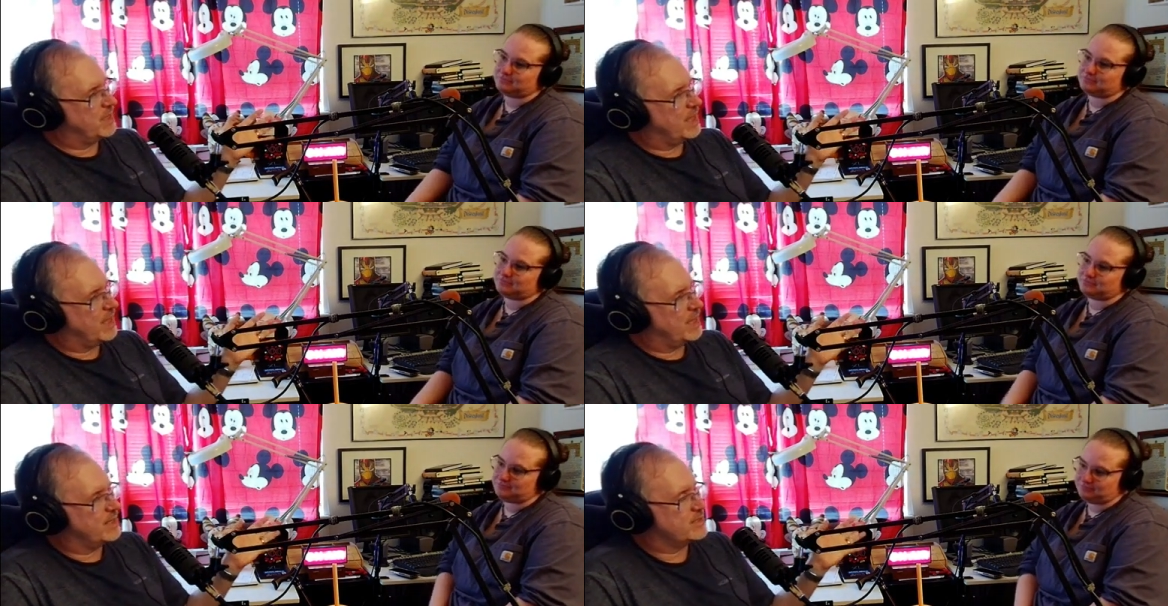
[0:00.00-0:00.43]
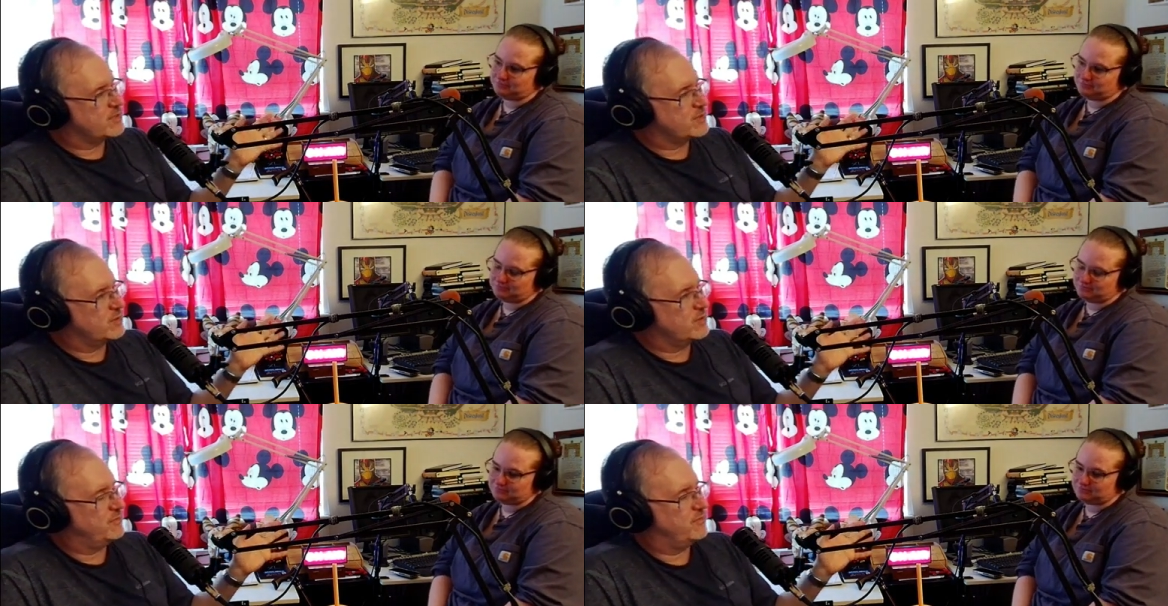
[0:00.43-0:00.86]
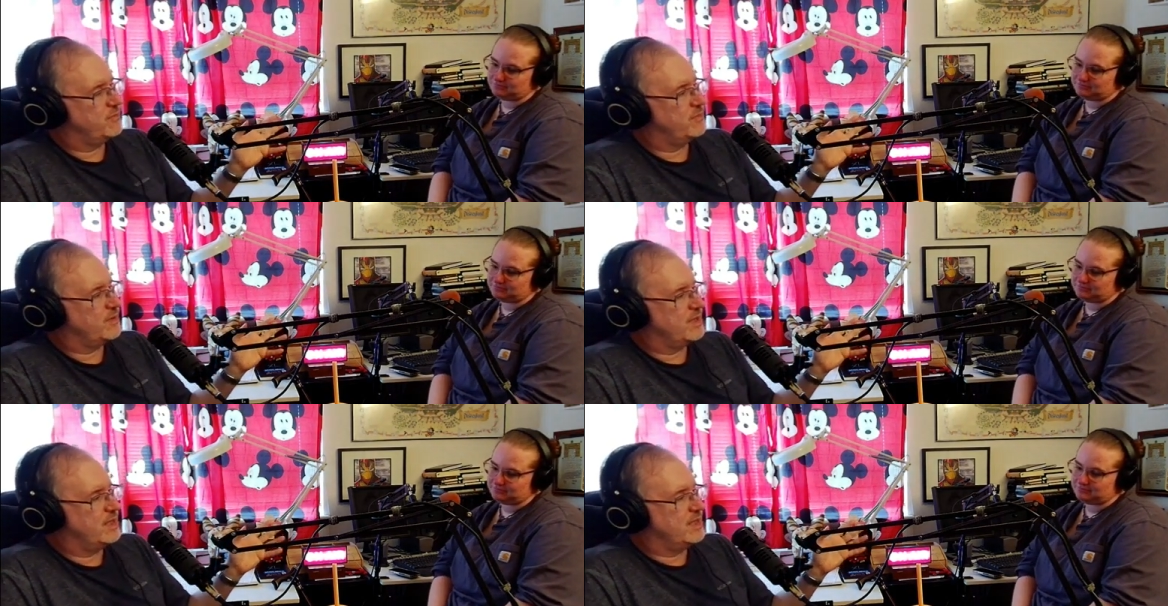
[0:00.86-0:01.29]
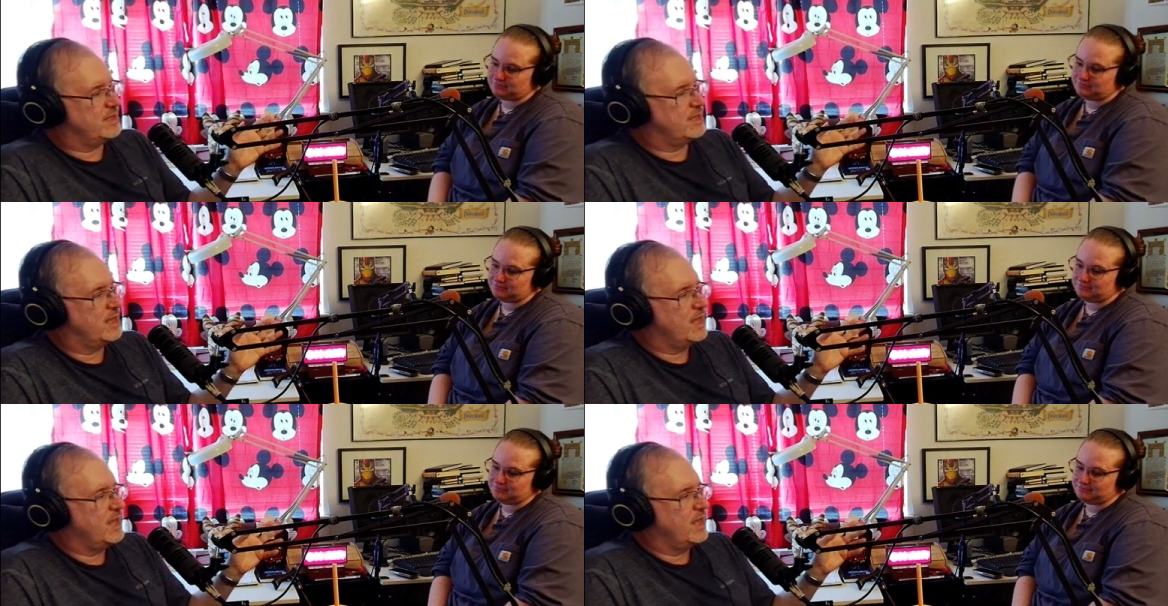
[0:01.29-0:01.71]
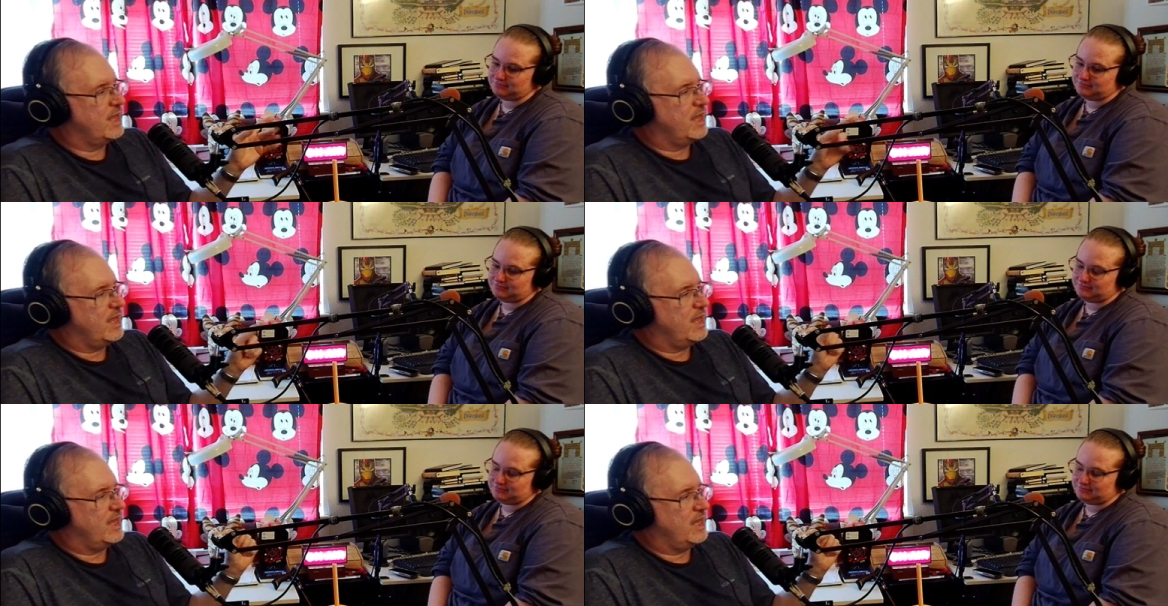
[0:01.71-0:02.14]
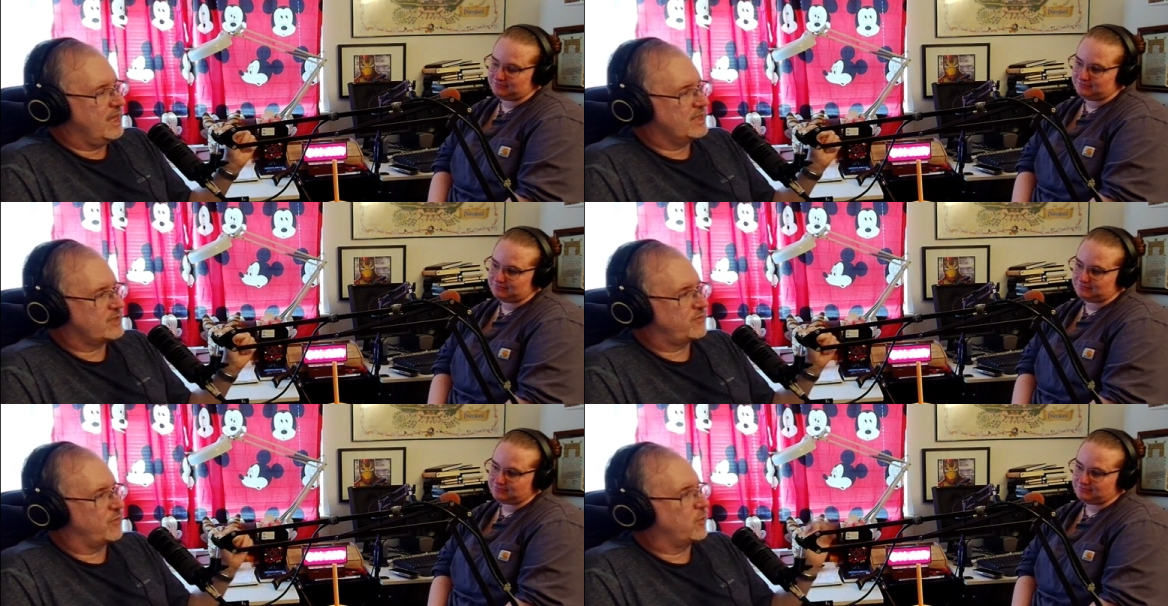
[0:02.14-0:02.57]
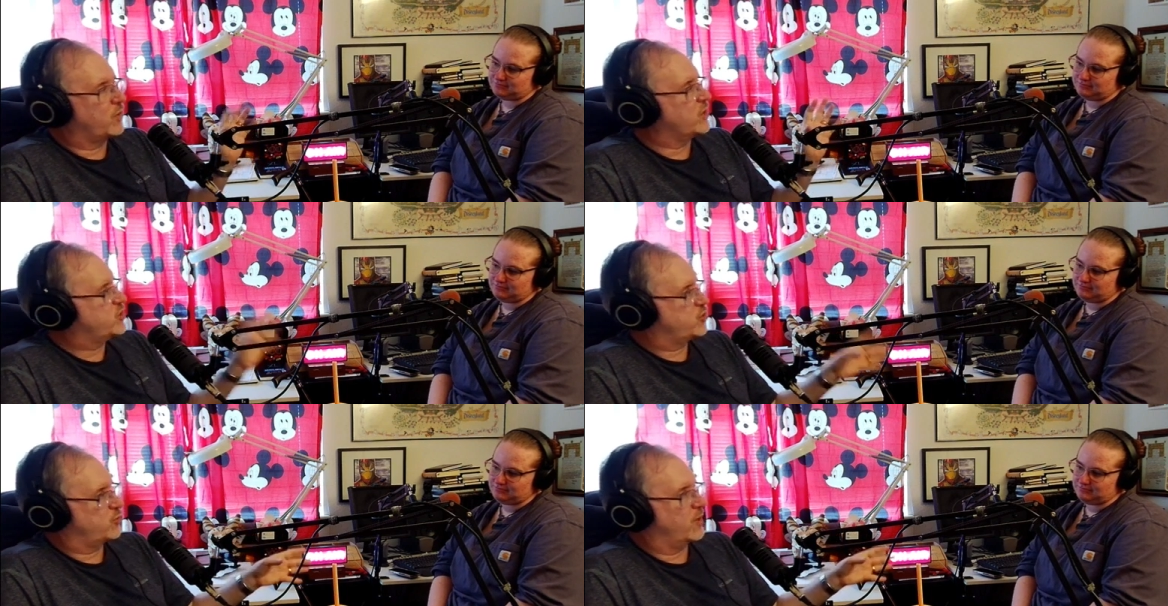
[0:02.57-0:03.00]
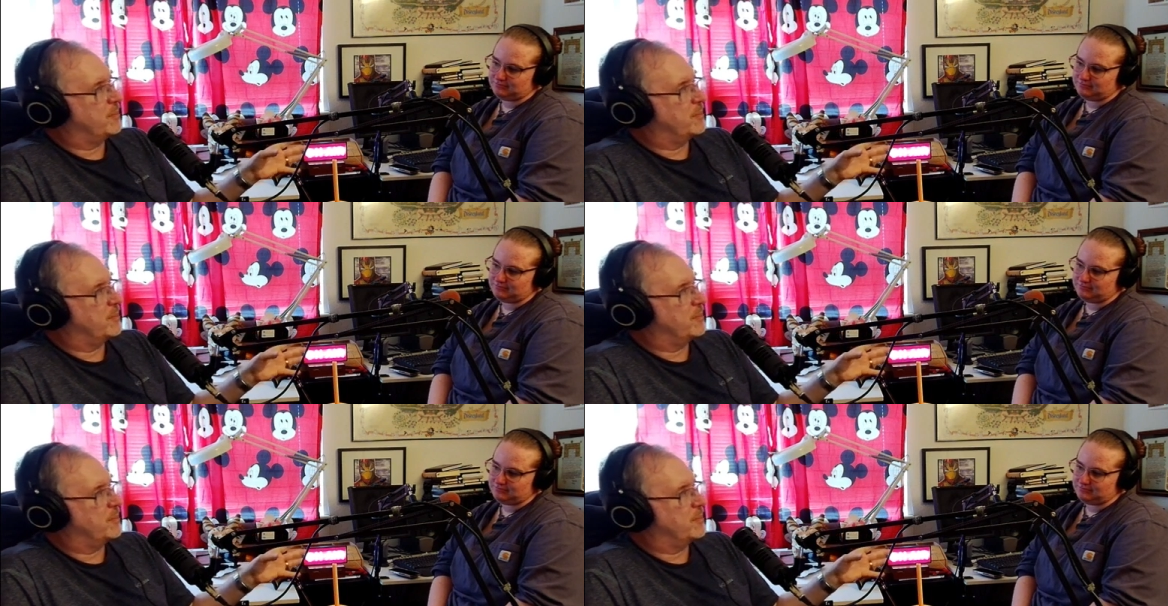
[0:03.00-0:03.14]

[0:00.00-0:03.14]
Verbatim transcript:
Speaker 1: and it's sort of it, it's for a trip.